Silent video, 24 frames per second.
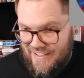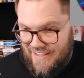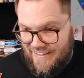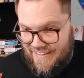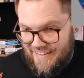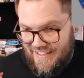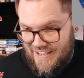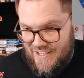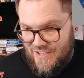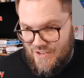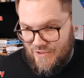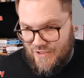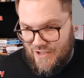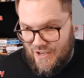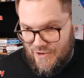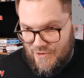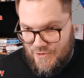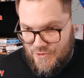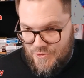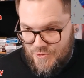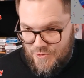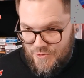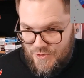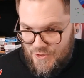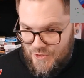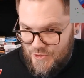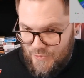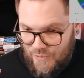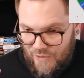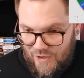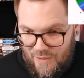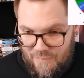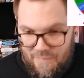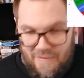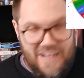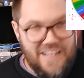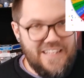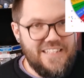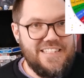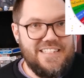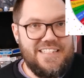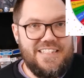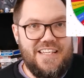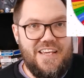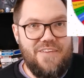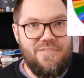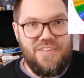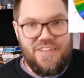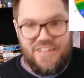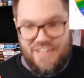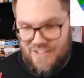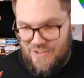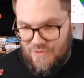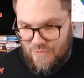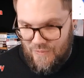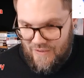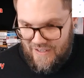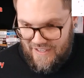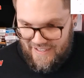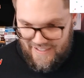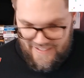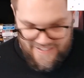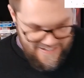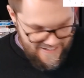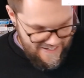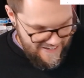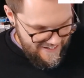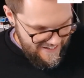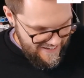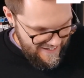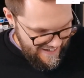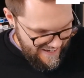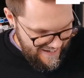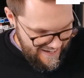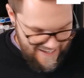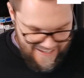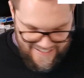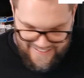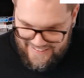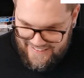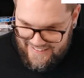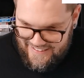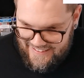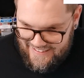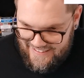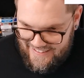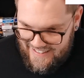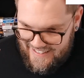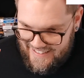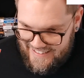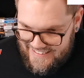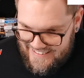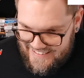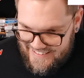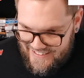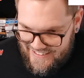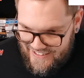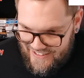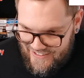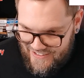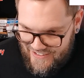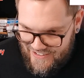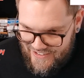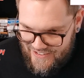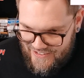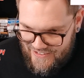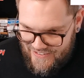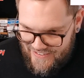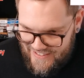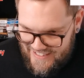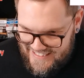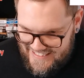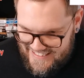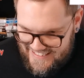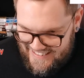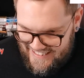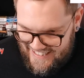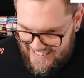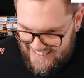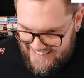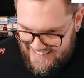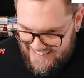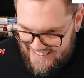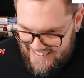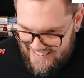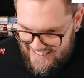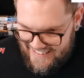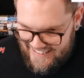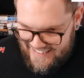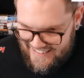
There you go, Drew. You are my 71. And then next, who is next?